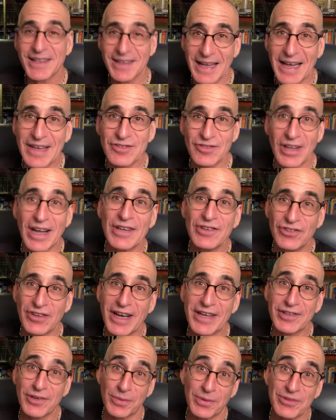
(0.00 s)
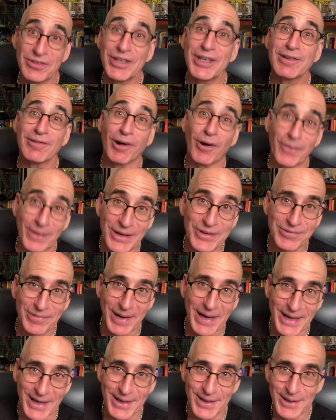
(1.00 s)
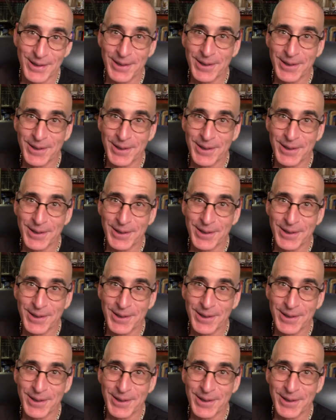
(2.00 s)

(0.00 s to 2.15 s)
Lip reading: Last I checked, it was "Hear, O Israel."